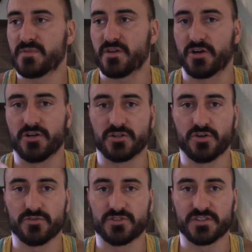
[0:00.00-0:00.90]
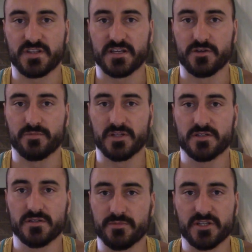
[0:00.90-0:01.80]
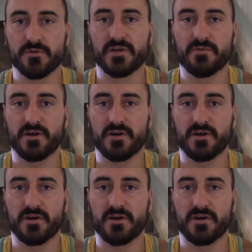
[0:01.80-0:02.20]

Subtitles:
like an unconscious thing. You'll be doing it